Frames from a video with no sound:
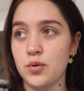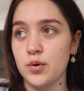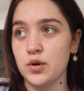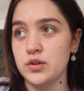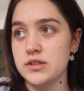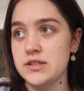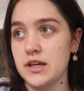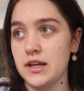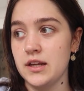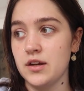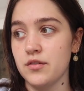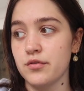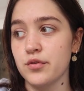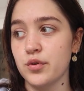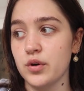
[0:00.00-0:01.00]
We're only staying here
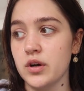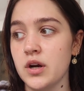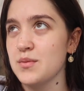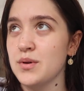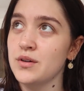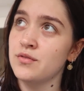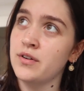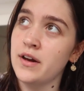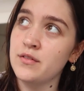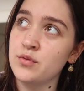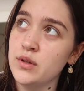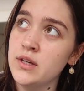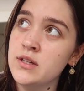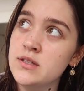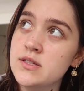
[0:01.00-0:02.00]
for about 5
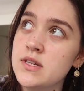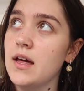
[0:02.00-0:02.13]
weeks,